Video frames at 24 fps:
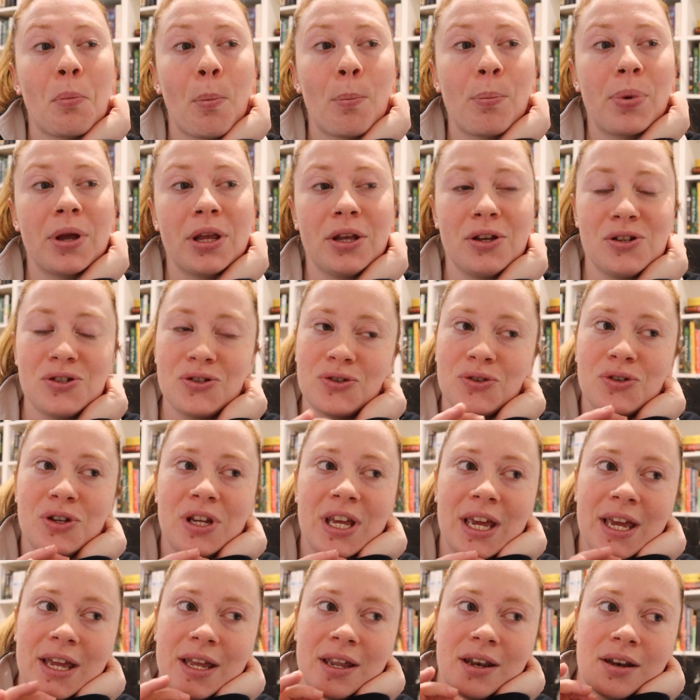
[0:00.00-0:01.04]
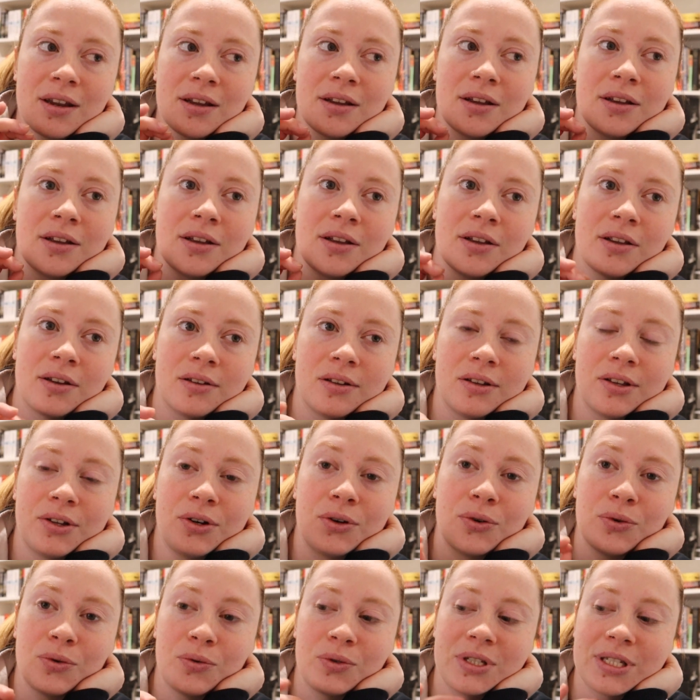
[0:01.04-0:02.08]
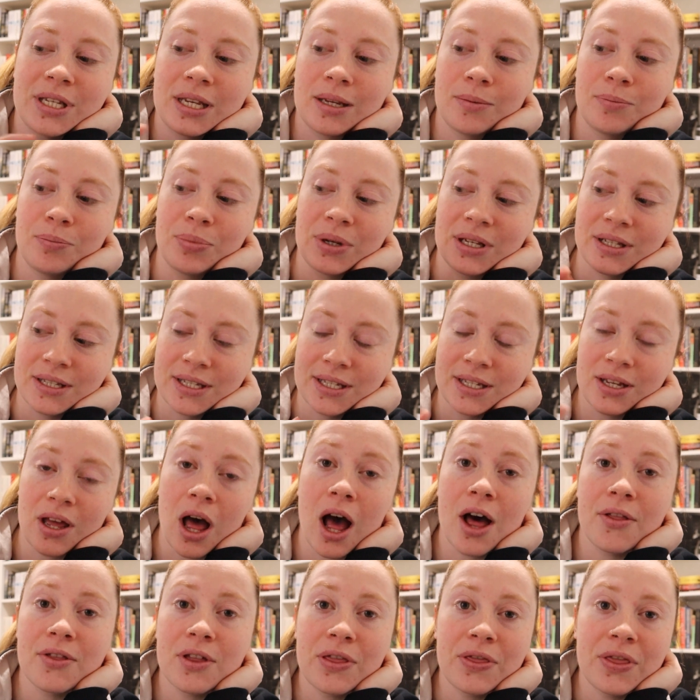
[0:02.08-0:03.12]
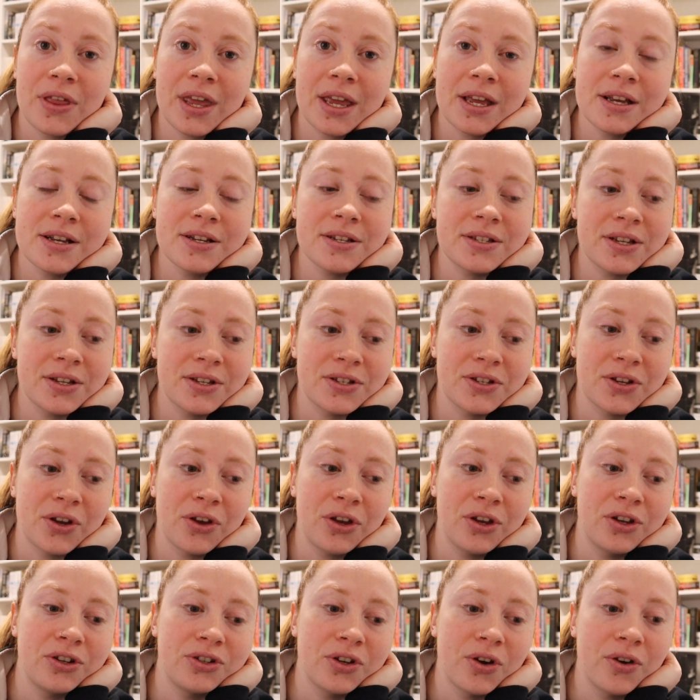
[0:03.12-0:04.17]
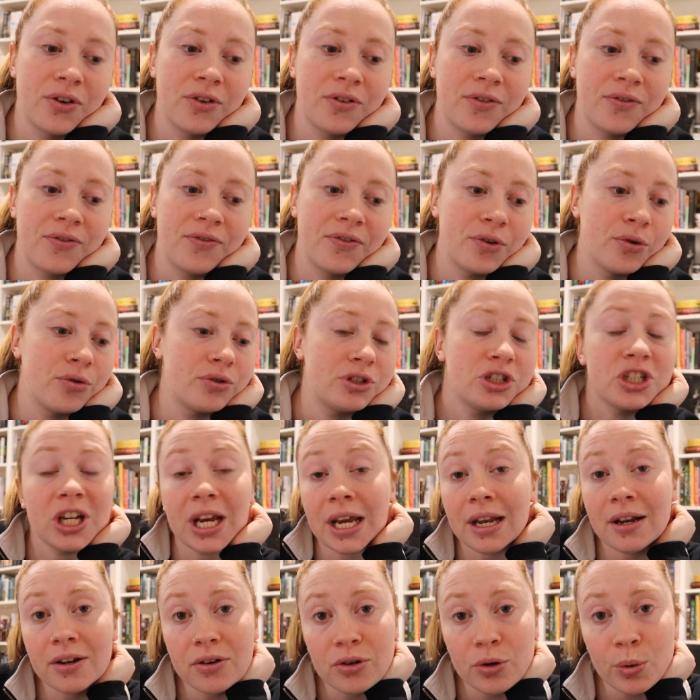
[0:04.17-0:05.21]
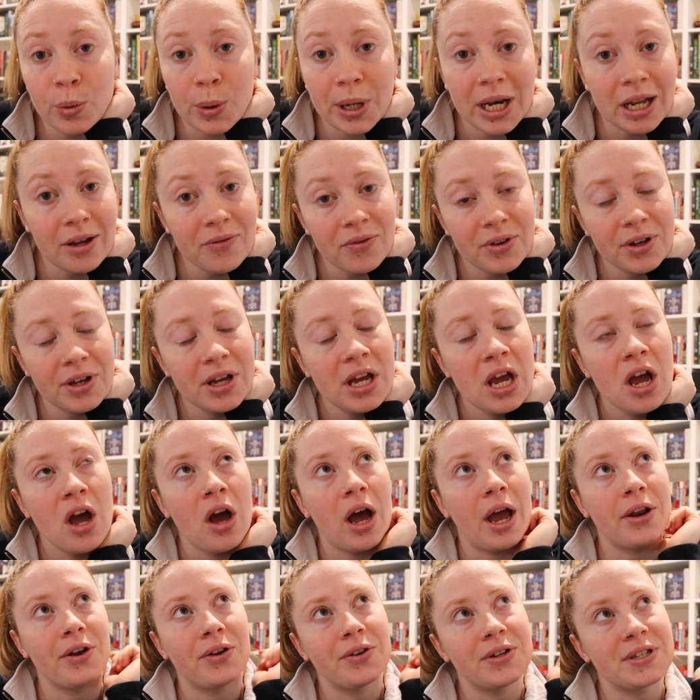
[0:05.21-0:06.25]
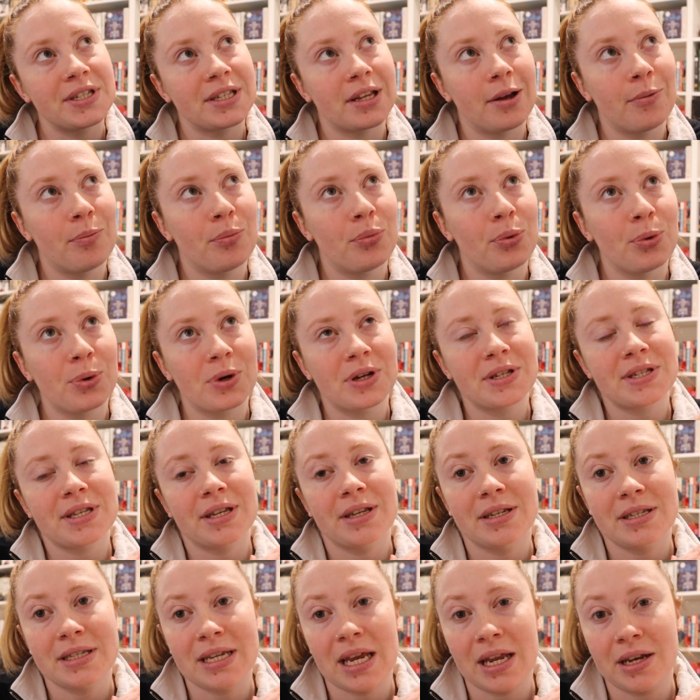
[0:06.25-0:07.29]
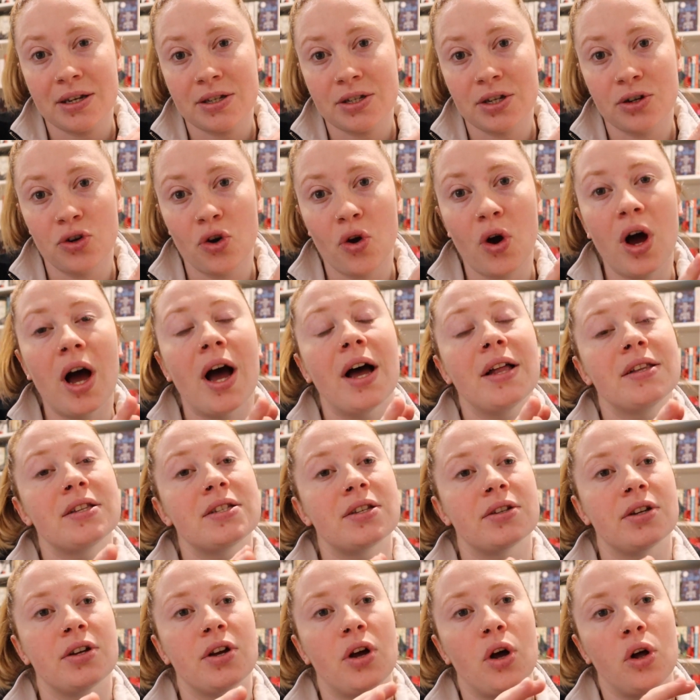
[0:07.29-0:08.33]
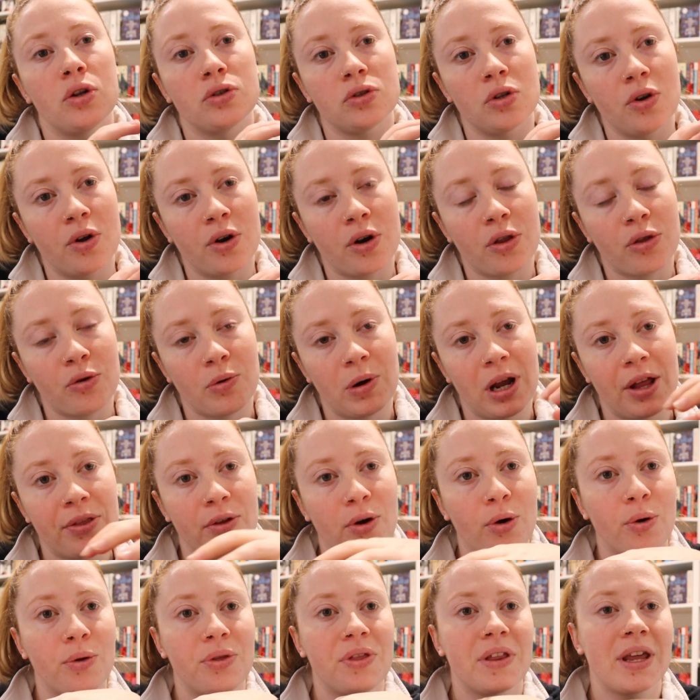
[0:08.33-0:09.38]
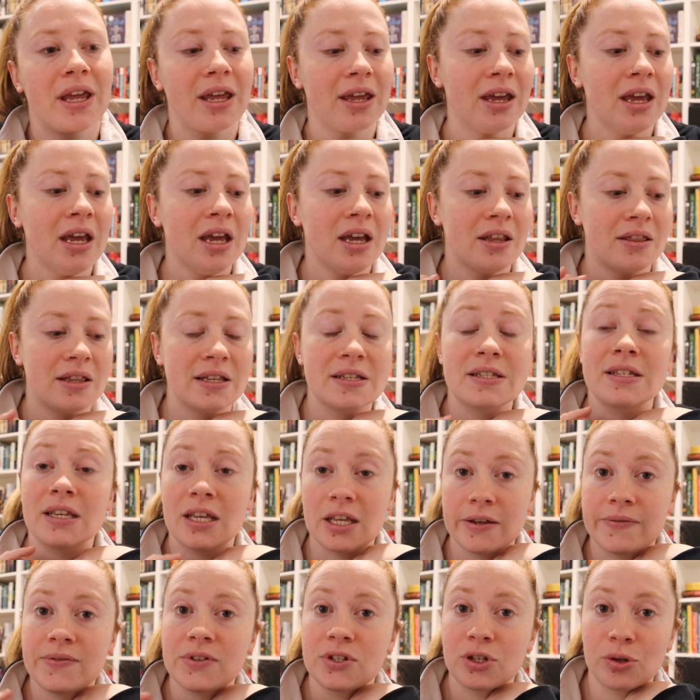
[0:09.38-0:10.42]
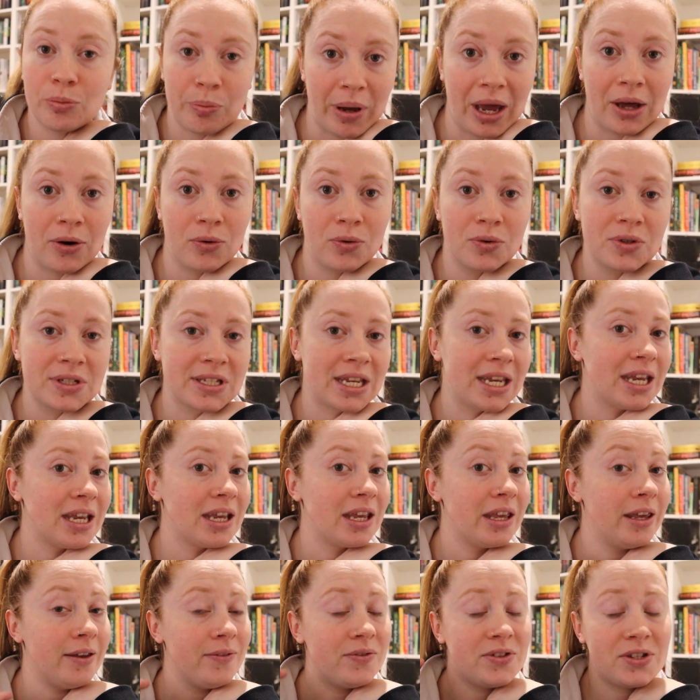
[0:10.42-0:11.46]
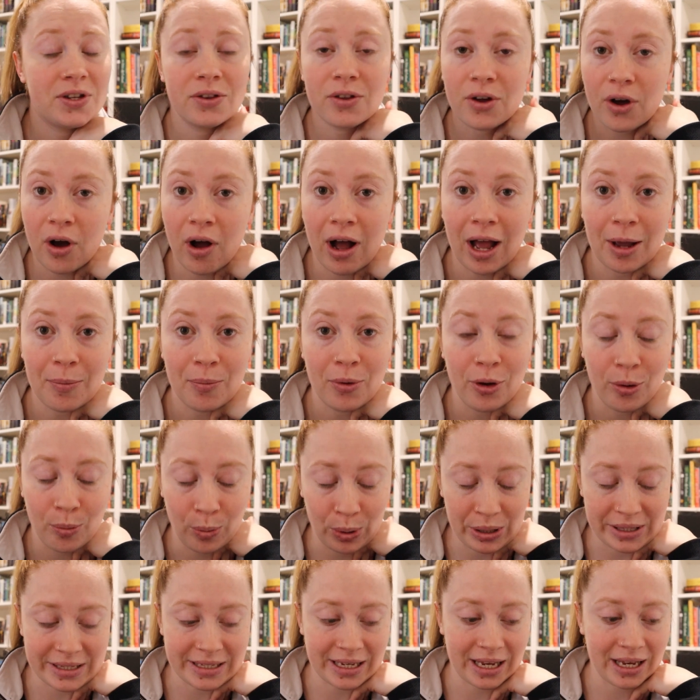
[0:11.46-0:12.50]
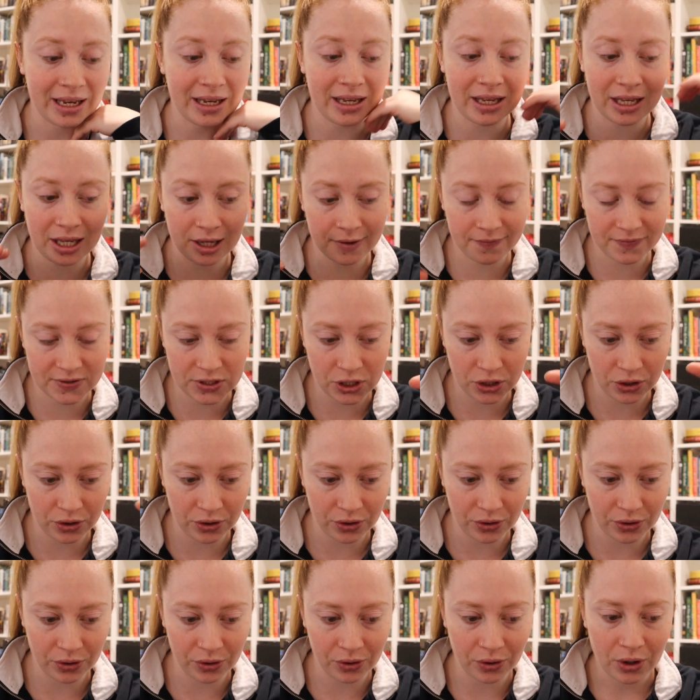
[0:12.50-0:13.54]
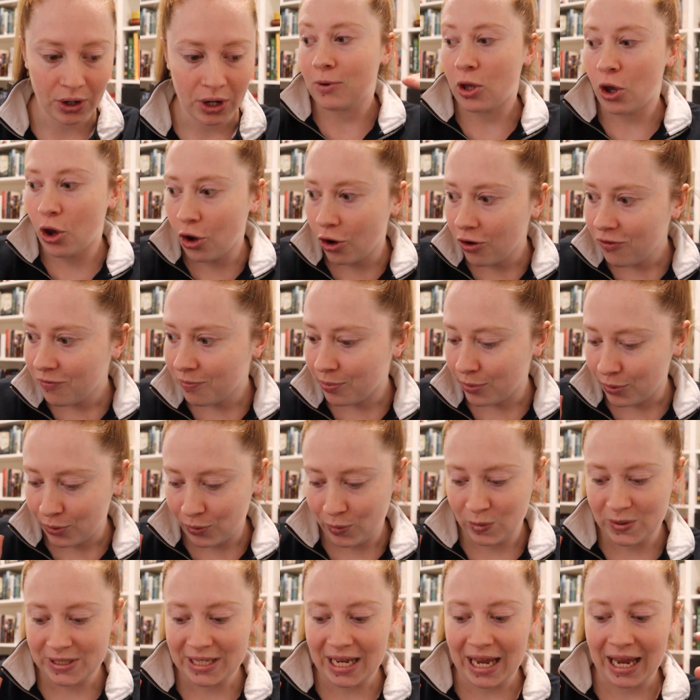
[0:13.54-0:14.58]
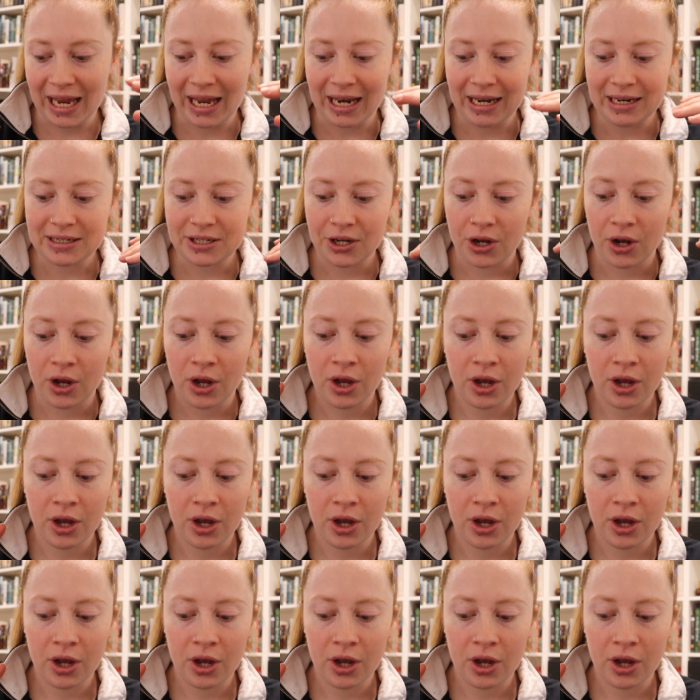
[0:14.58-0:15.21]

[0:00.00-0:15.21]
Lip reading: but you do get little tidbits to other things so you don't feel cheated or whatever. I know some books tend to not answer a lot throughout the whole thing. This gives you battles, it gives you the high moments, it gives you curveballs, and